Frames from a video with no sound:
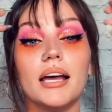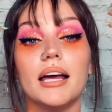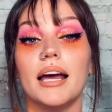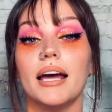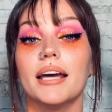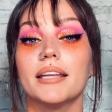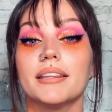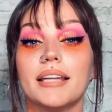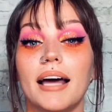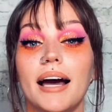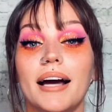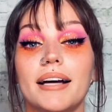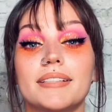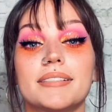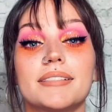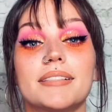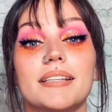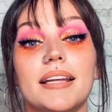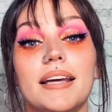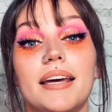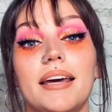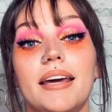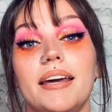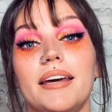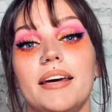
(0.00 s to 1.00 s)
And
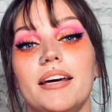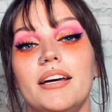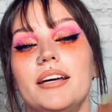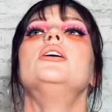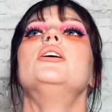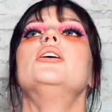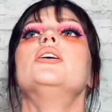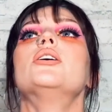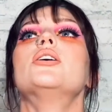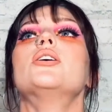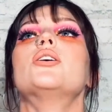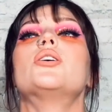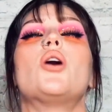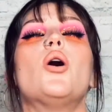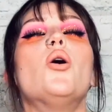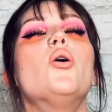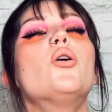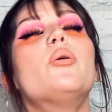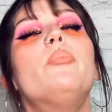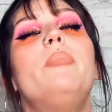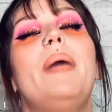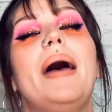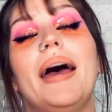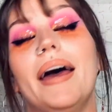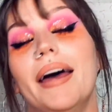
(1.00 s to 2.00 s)
lastly, go to
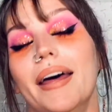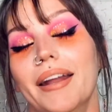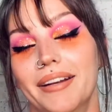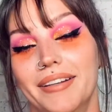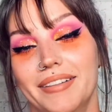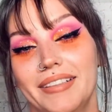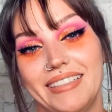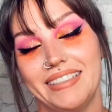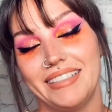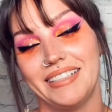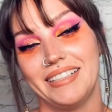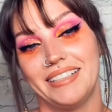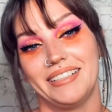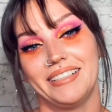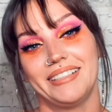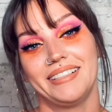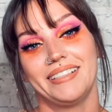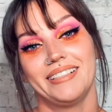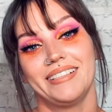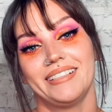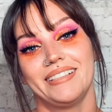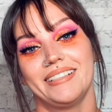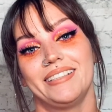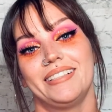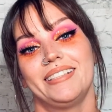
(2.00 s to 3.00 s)
bed.
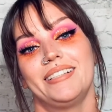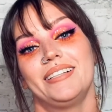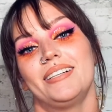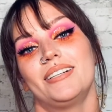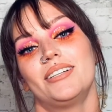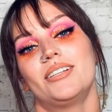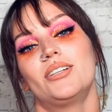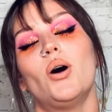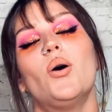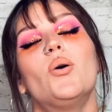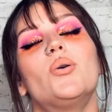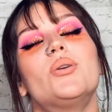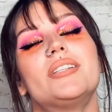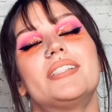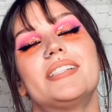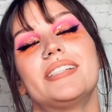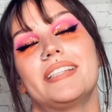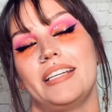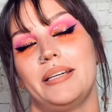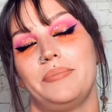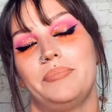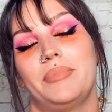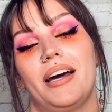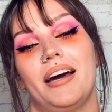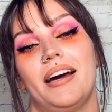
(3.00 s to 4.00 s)
Go to
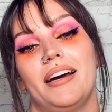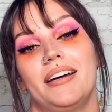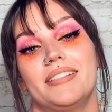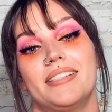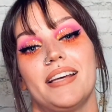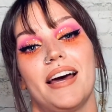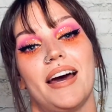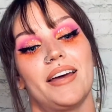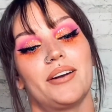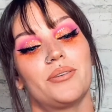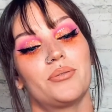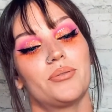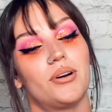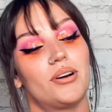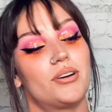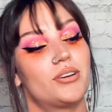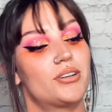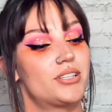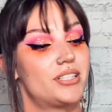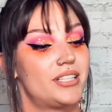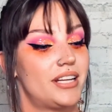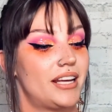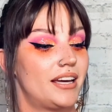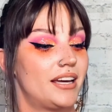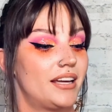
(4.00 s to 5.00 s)
sleep, guys. I don't
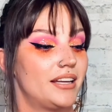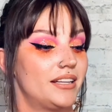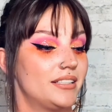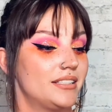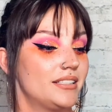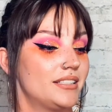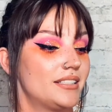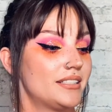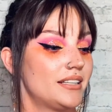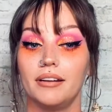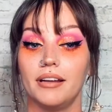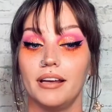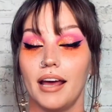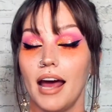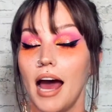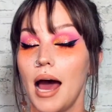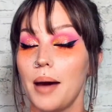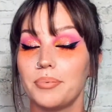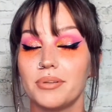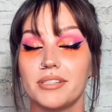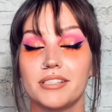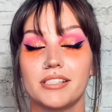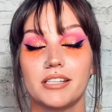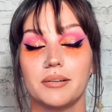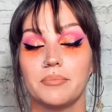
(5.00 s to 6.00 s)
understand. It
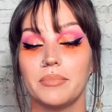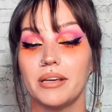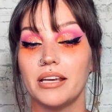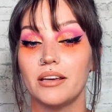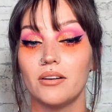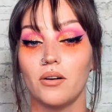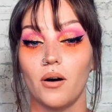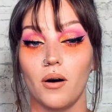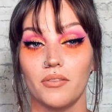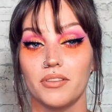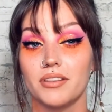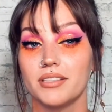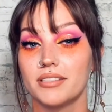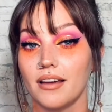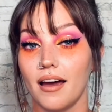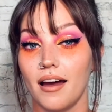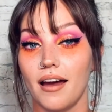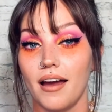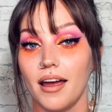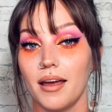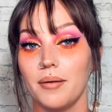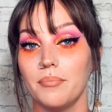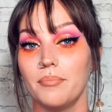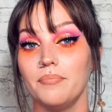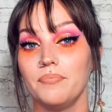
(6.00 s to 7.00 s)
happens to me all the
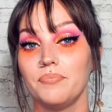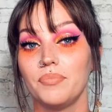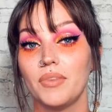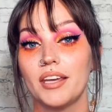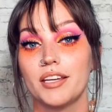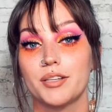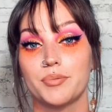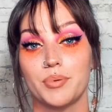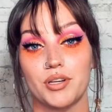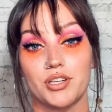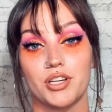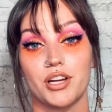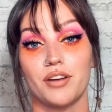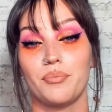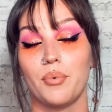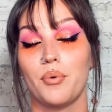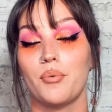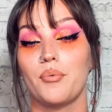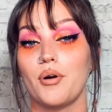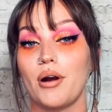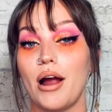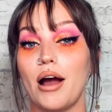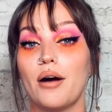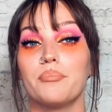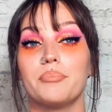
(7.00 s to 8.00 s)
time, especially if I'm
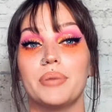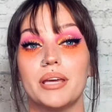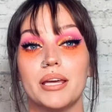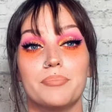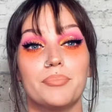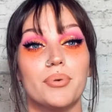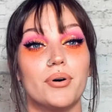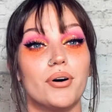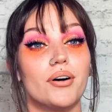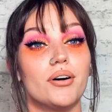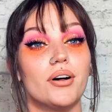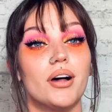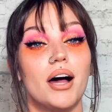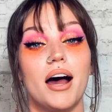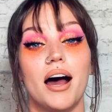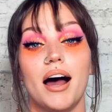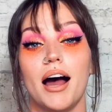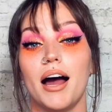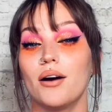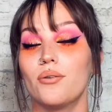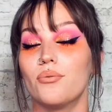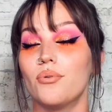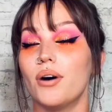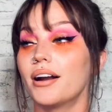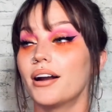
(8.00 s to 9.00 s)
around people. I
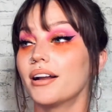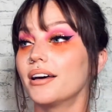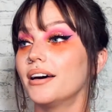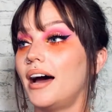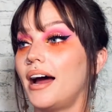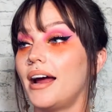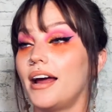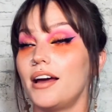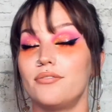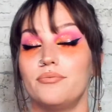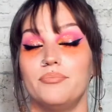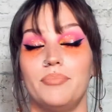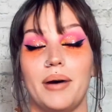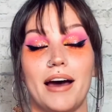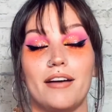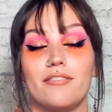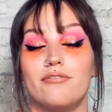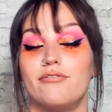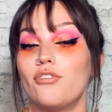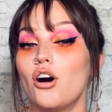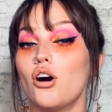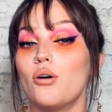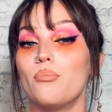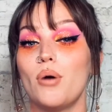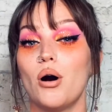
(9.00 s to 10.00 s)
have bad
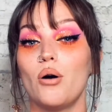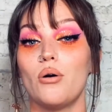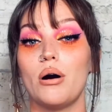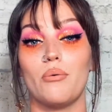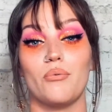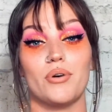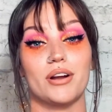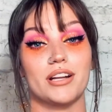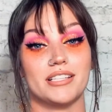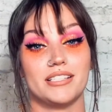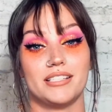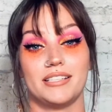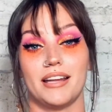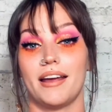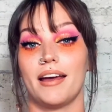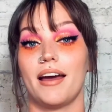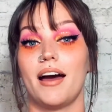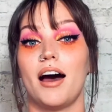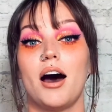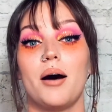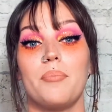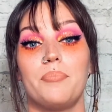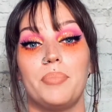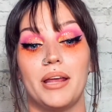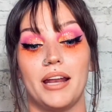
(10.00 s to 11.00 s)
FOMO. I want to stay
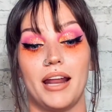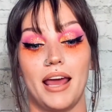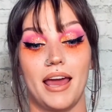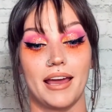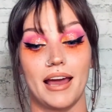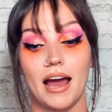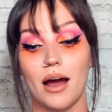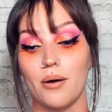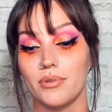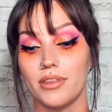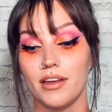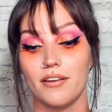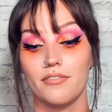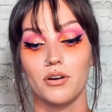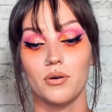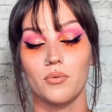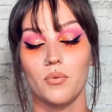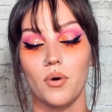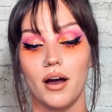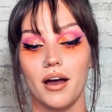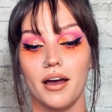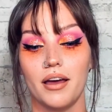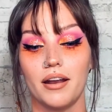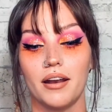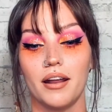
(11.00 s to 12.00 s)
up and hang out with
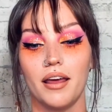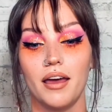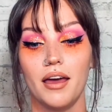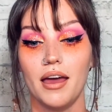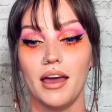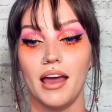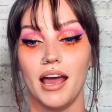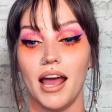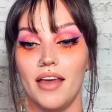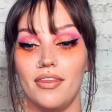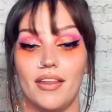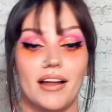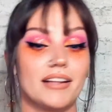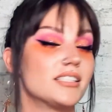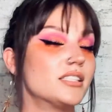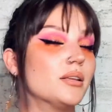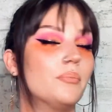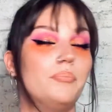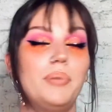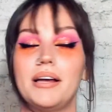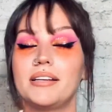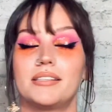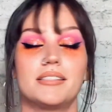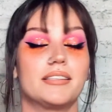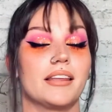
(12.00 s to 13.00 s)
everyone. And that's the
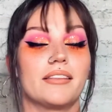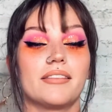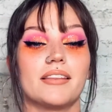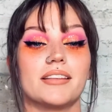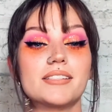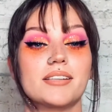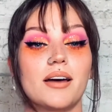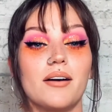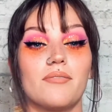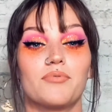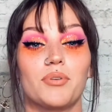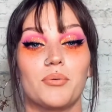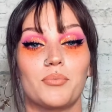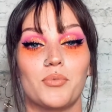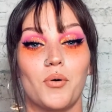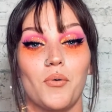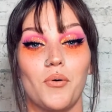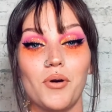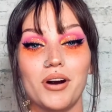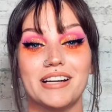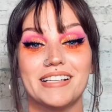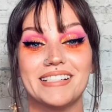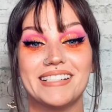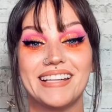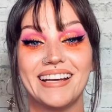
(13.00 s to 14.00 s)
best thing that's come from
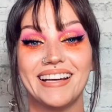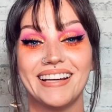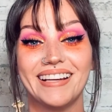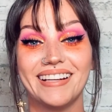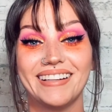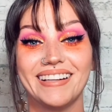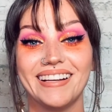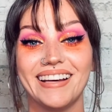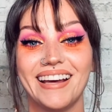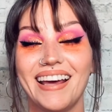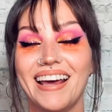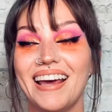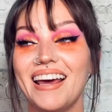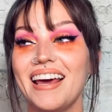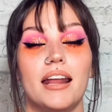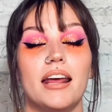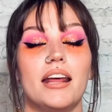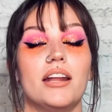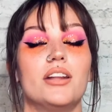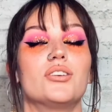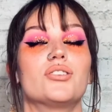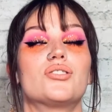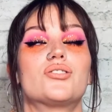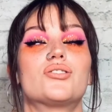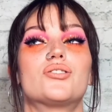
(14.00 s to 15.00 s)
quarantine. It
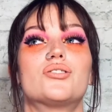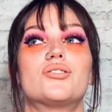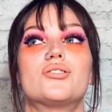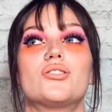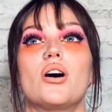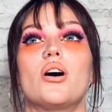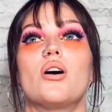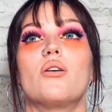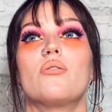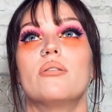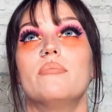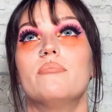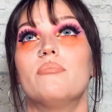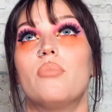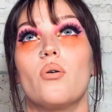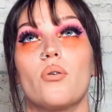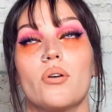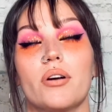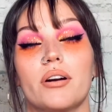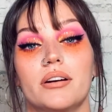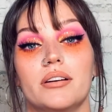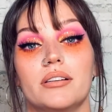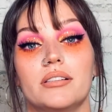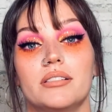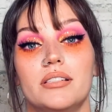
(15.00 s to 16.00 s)
is so
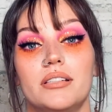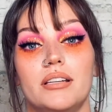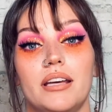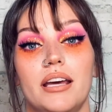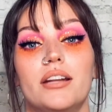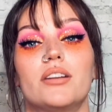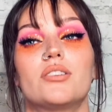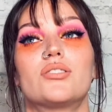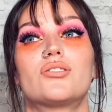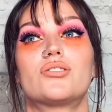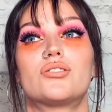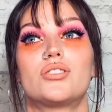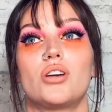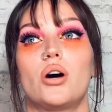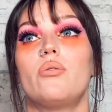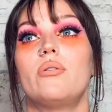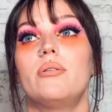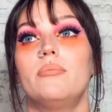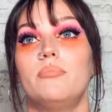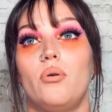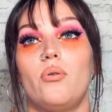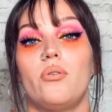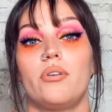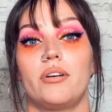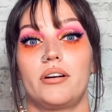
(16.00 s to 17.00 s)
important. It is so
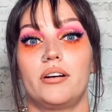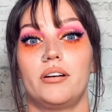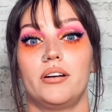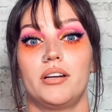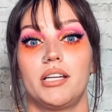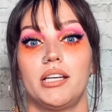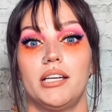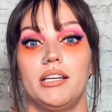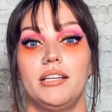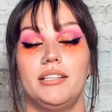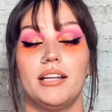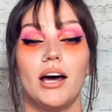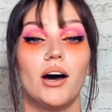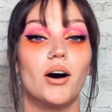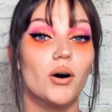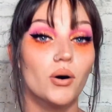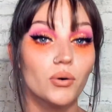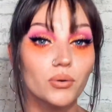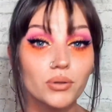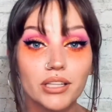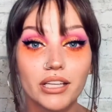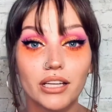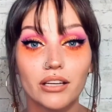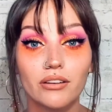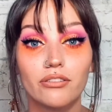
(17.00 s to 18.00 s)
important. Not
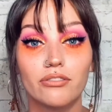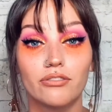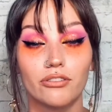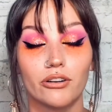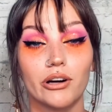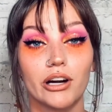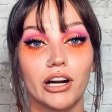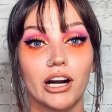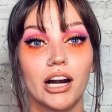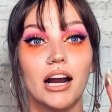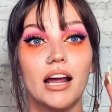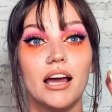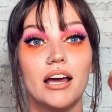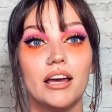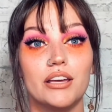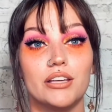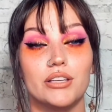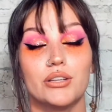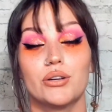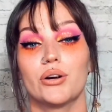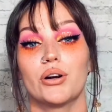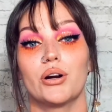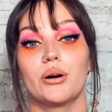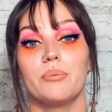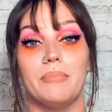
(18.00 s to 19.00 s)
only for
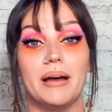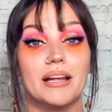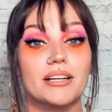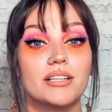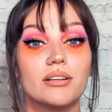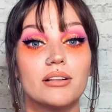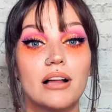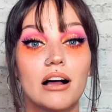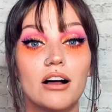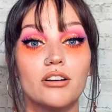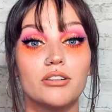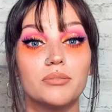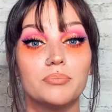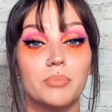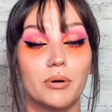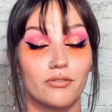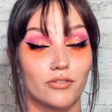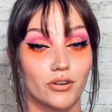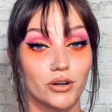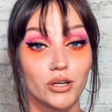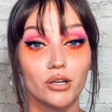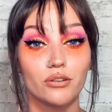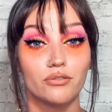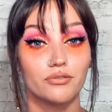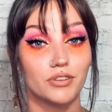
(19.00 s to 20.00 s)
your mental health, but for
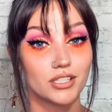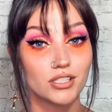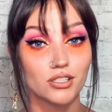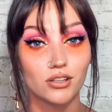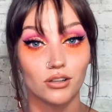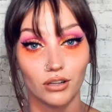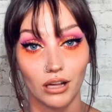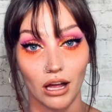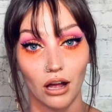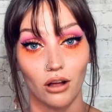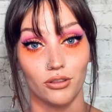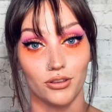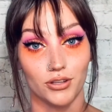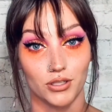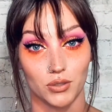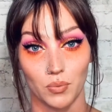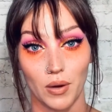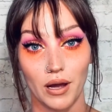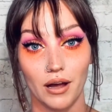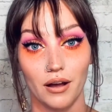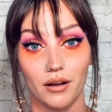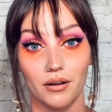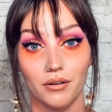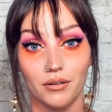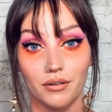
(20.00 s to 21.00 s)
your physical health as
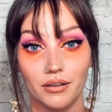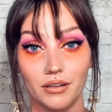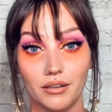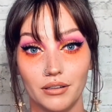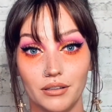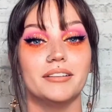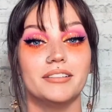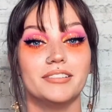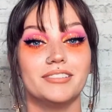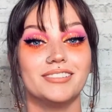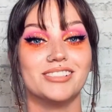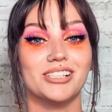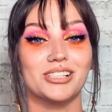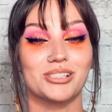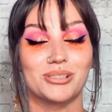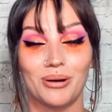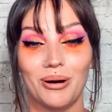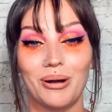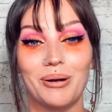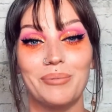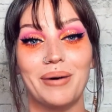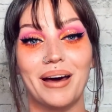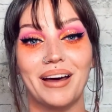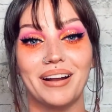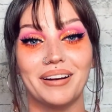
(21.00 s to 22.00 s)
well. Just go
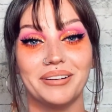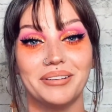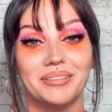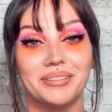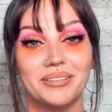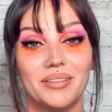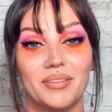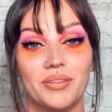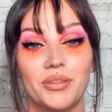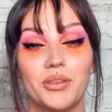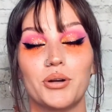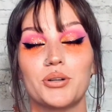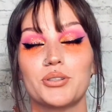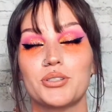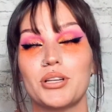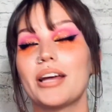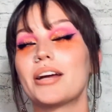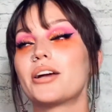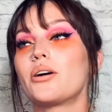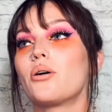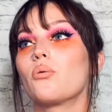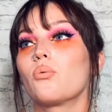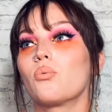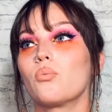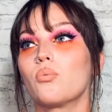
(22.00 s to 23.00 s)
to bed. There's like
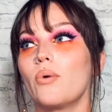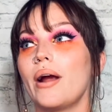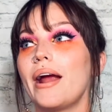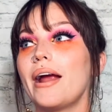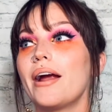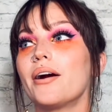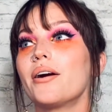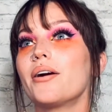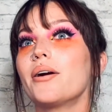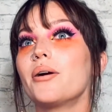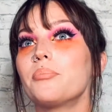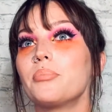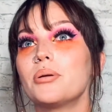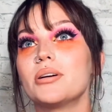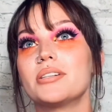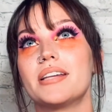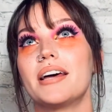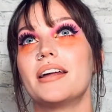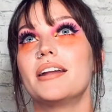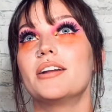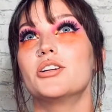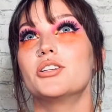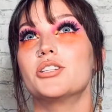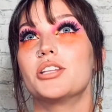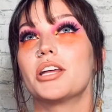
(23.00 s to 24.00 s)
a rare
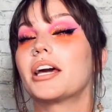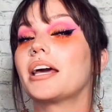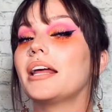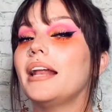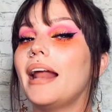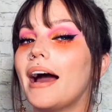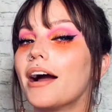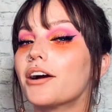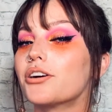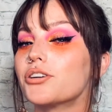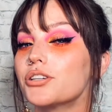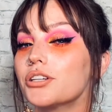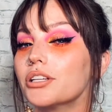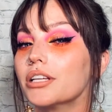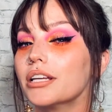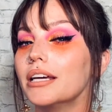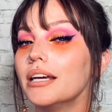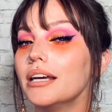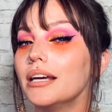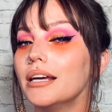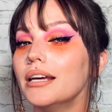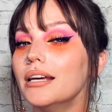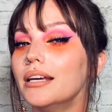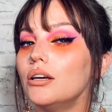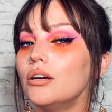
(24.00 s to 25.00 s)
percentage that can
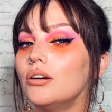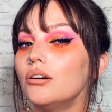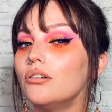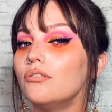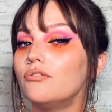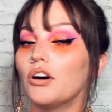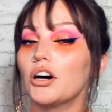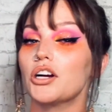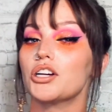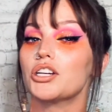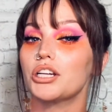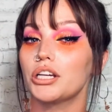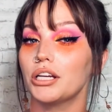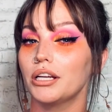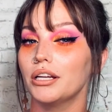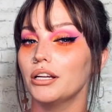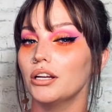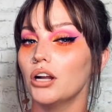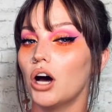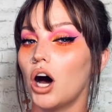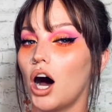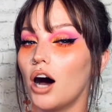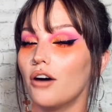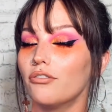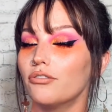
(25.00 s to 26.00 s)
actually function
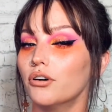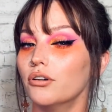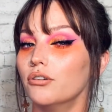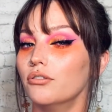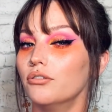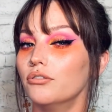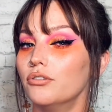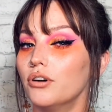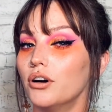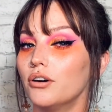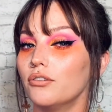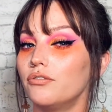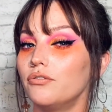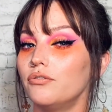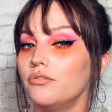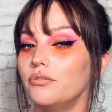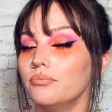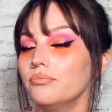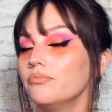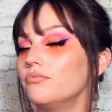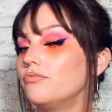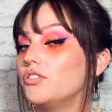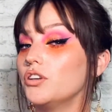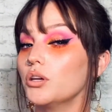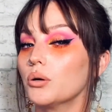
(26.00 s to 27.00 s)
off of
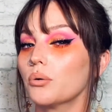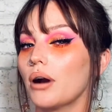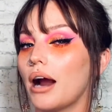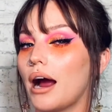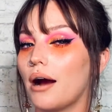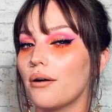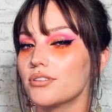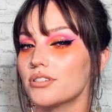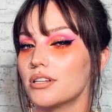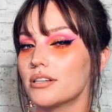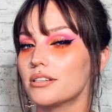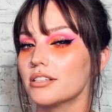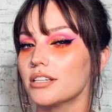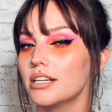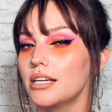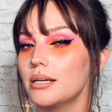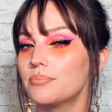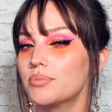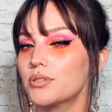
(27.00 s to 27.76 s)
fewer hours of sleep.